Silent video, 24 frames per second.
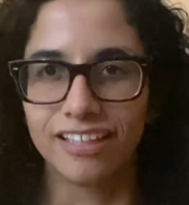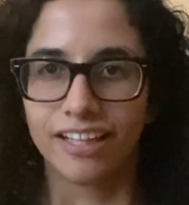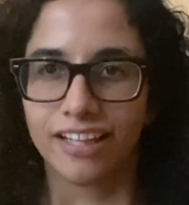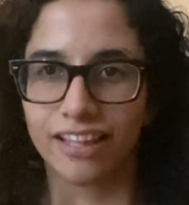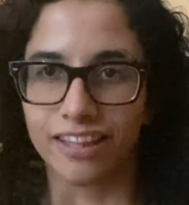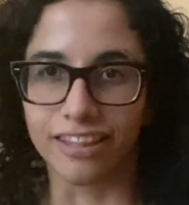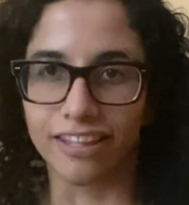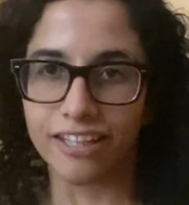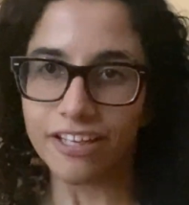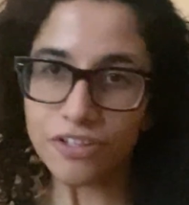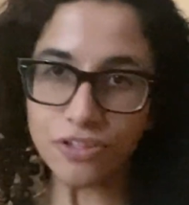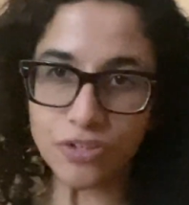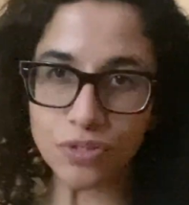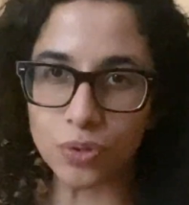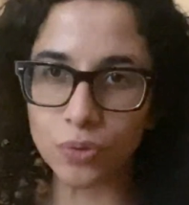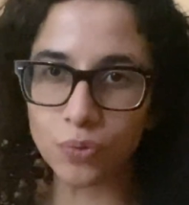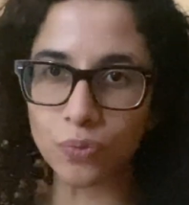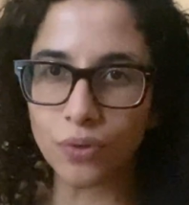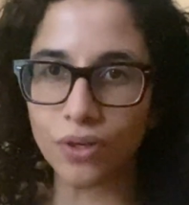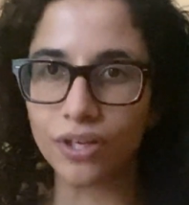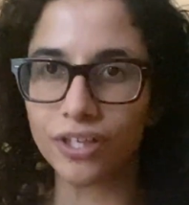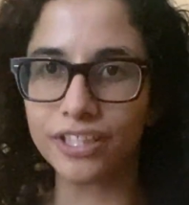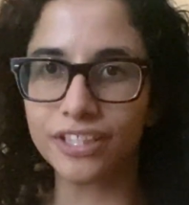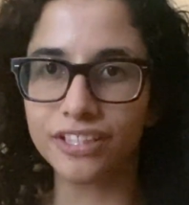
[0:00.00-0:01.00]
This
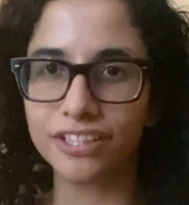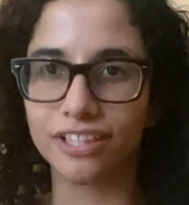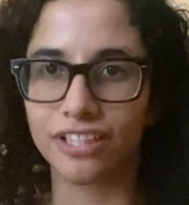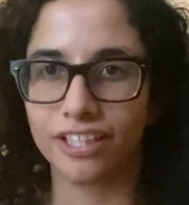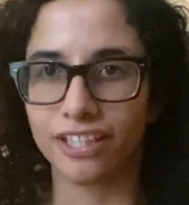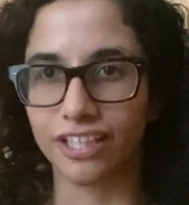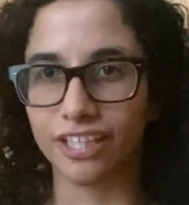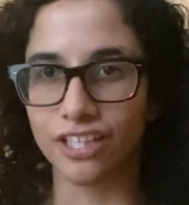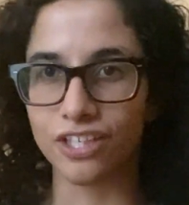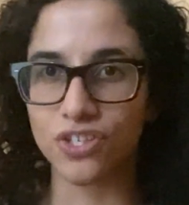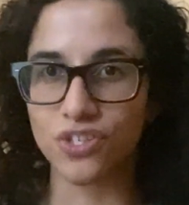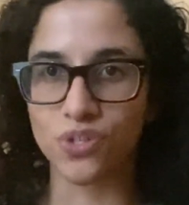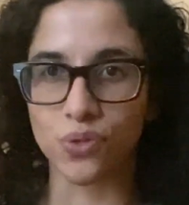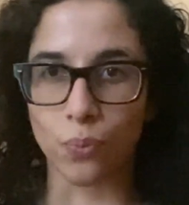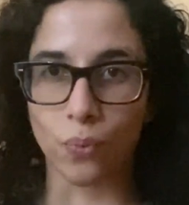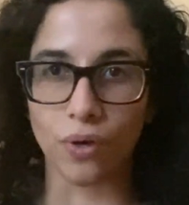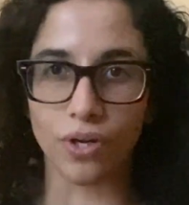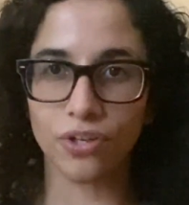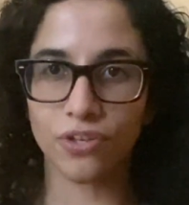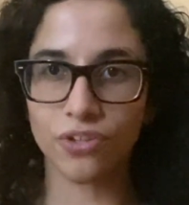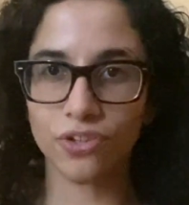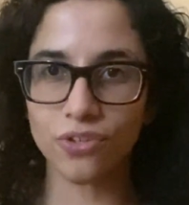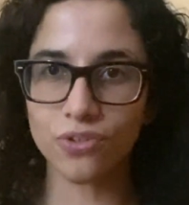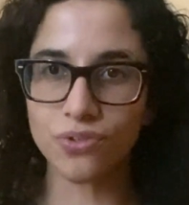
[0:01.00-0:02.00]
one is one
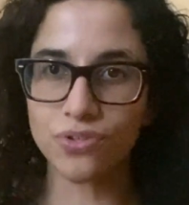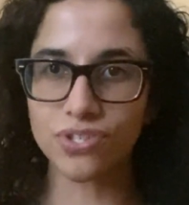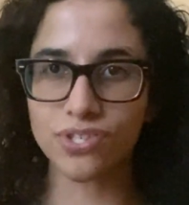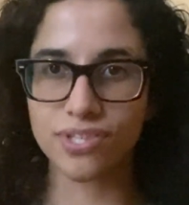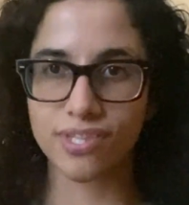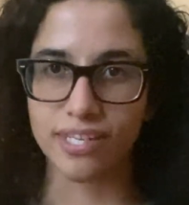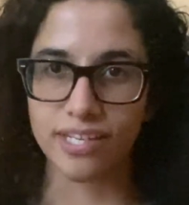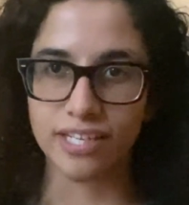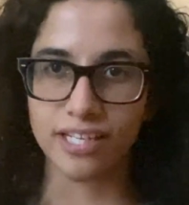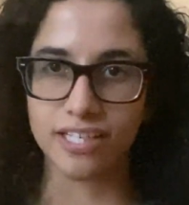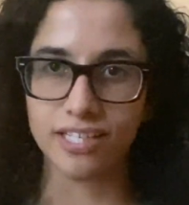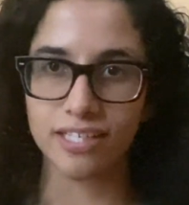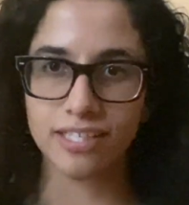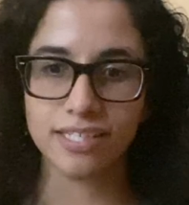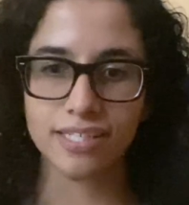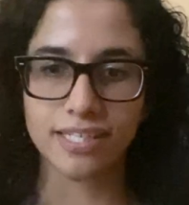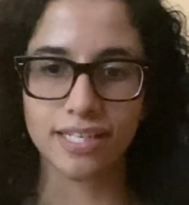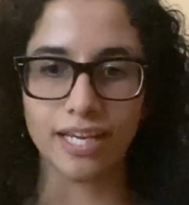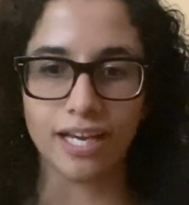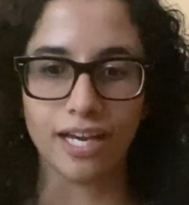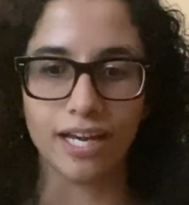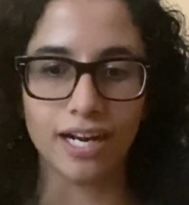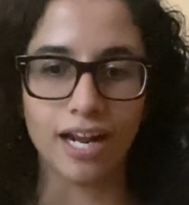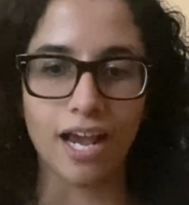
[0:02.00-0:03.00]
of those things
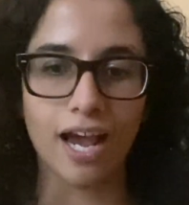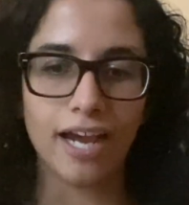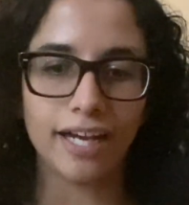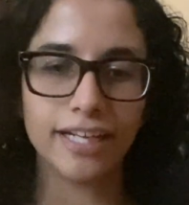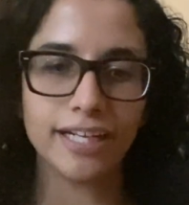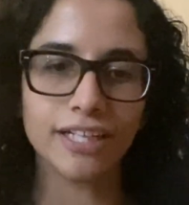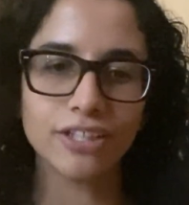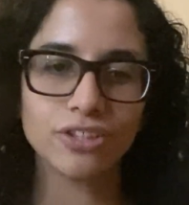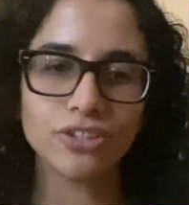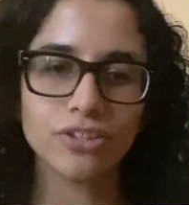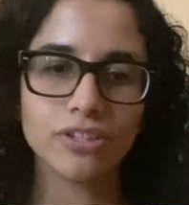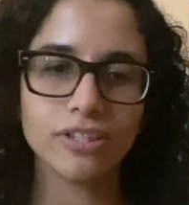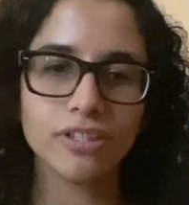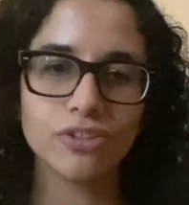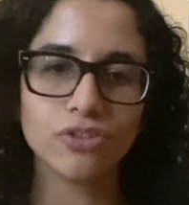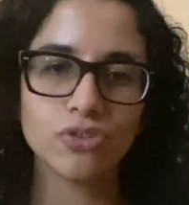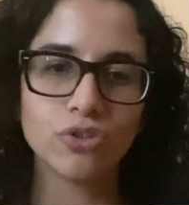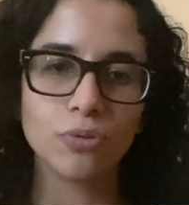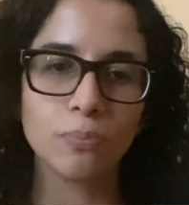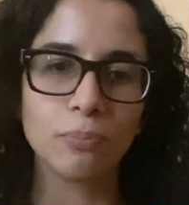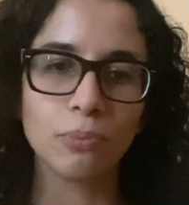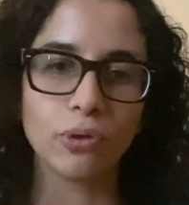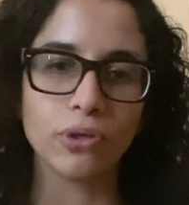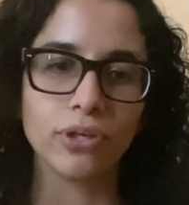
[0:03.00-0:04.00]
that I actually do
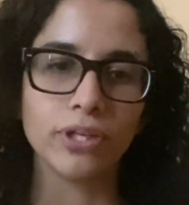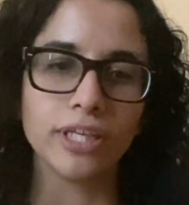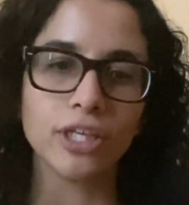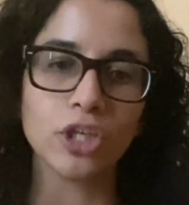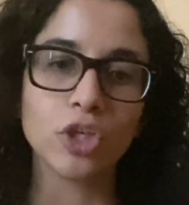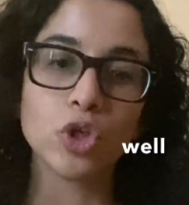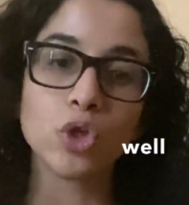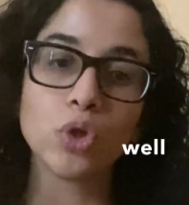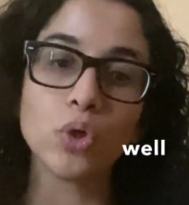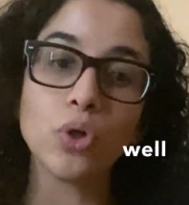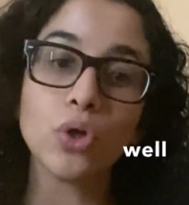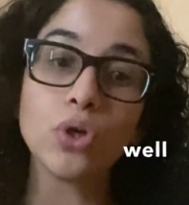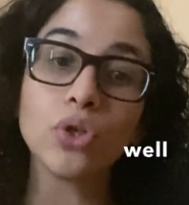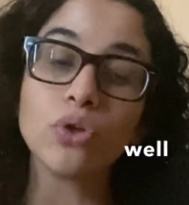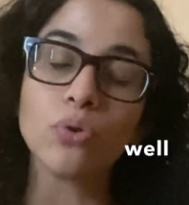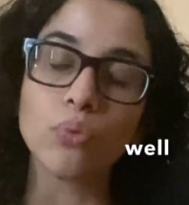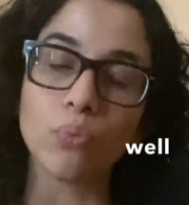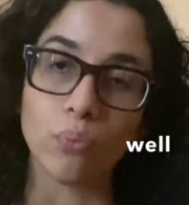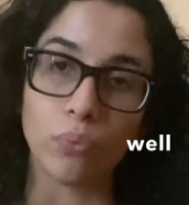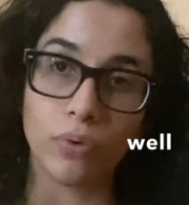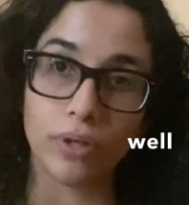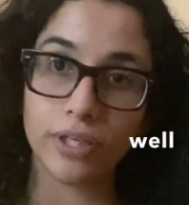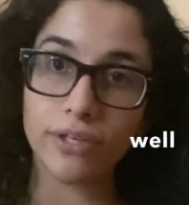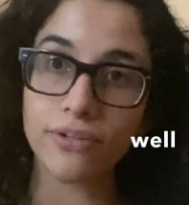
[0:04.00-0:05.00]
pretty good
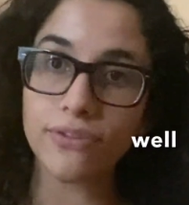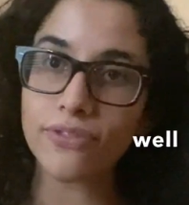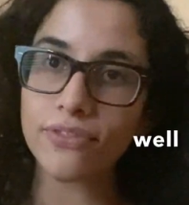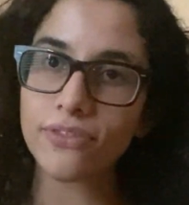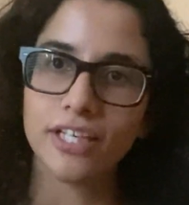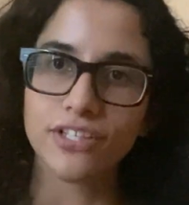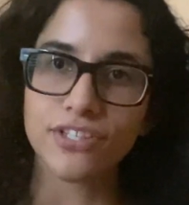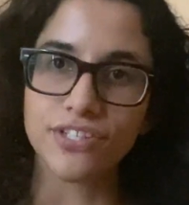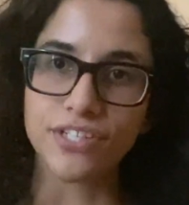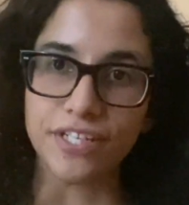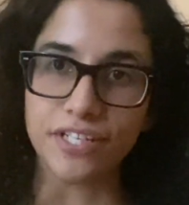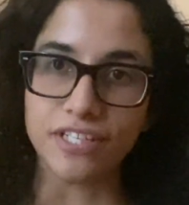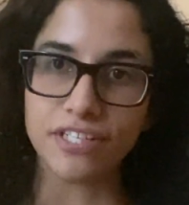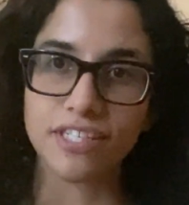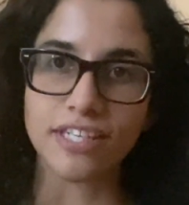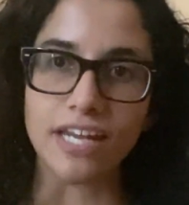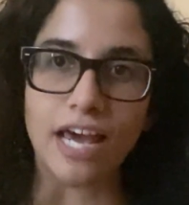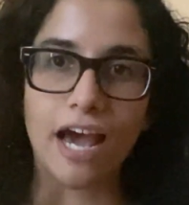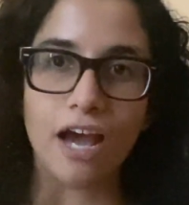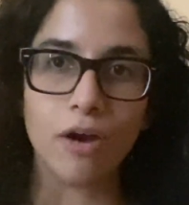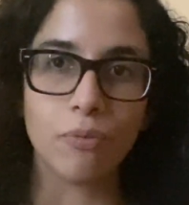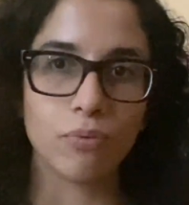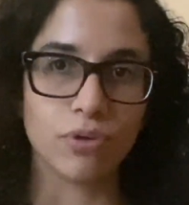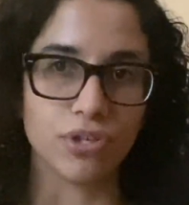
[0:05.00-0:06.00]
with since
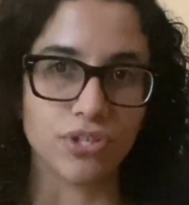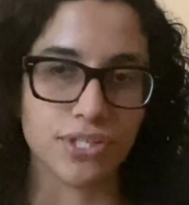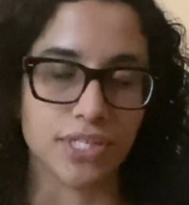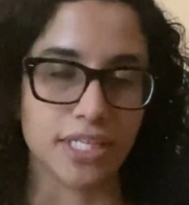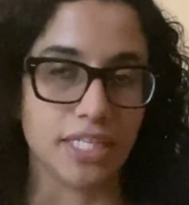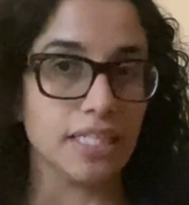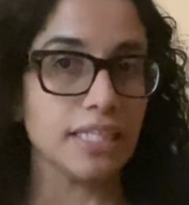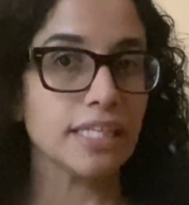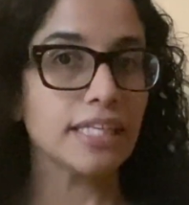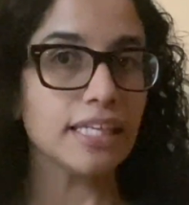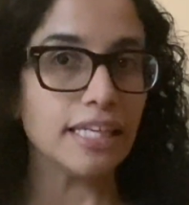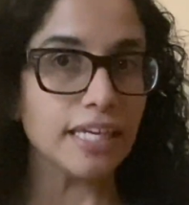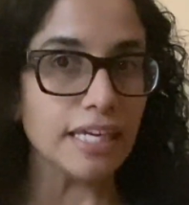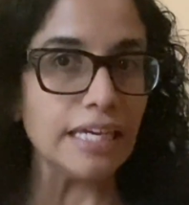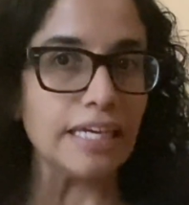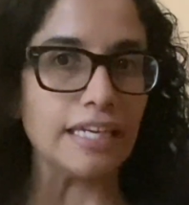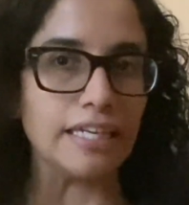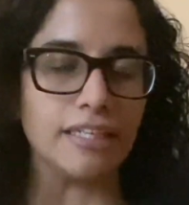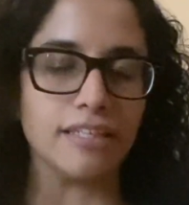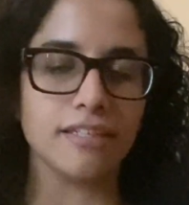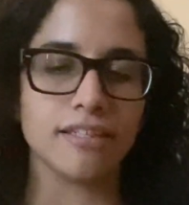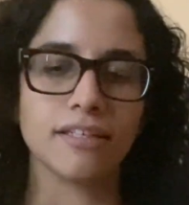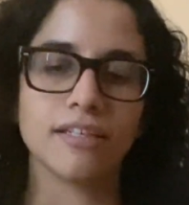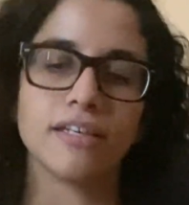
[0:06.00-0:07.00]
I was a
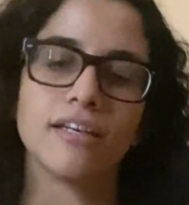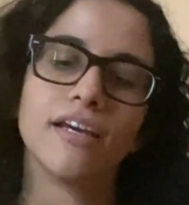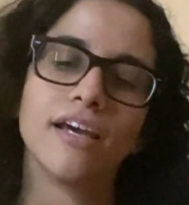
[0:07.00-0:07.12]
kid.